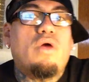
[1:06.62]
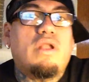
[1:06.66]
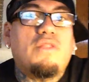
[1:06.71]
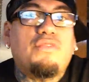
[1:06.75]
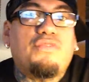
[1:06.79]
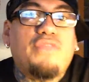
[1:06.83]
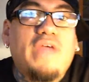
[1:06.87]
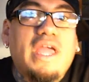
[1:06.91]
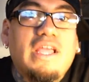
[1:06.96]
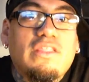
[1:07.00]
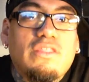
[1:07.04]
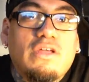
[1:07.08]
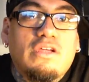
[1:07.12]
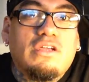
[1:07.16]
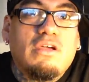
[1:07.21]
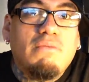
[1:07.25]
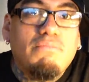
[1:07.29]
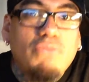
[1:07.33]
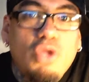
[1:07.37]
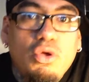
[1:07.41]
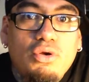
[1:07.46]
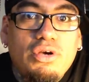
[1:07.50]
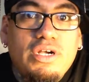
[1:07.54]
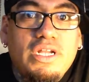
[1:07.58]
want to thank the
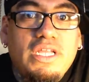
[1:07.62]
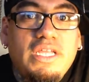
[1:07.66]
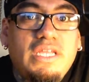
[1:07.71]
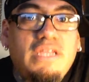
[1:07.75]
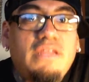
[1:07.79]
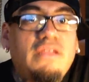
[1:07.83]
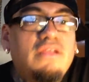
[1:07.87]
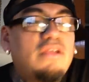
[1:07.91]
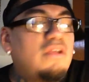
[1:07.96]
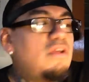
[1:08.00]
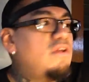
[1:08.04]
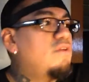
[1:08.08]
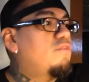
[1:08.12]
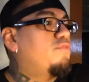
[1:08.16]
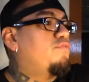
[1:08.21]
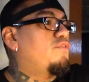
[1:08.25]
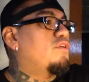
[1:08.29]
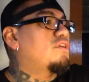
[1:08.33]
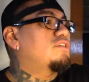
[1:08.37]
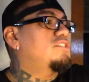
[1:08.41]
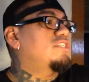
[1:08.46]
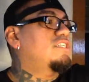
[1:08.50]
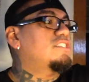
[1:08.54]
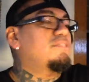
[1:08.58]
community
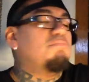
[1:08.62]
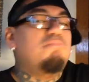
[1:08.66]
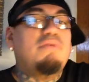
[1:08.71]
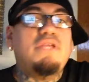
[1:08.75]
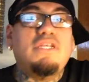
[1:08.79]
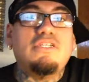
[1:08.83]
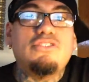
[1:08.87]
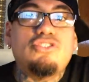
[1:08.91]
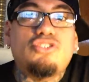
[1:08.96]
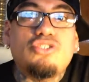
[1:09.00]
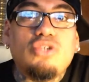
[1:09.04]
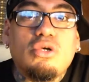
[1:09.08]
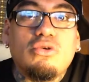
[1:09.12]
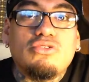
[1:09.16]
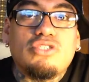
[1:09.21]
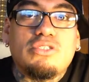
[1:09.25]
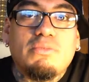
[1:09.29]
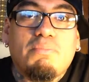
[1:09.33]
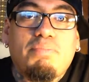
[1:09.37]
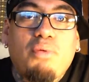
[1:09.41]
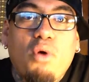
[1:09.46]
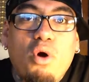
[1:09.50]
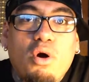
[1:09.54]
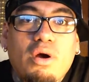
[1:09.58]
for just being so
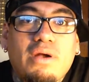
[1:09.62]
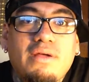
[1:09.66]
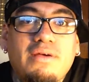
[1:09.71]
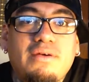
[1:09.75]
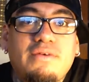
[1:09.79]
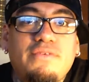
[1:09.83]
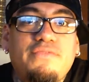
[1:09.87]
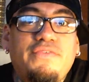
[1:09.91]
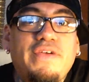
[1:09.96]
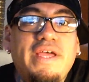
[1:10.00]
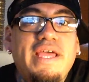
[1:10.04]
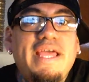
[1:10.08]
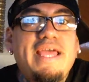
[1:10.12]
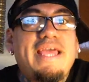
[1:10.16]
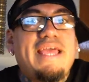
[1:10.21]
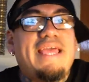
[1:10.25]
supportive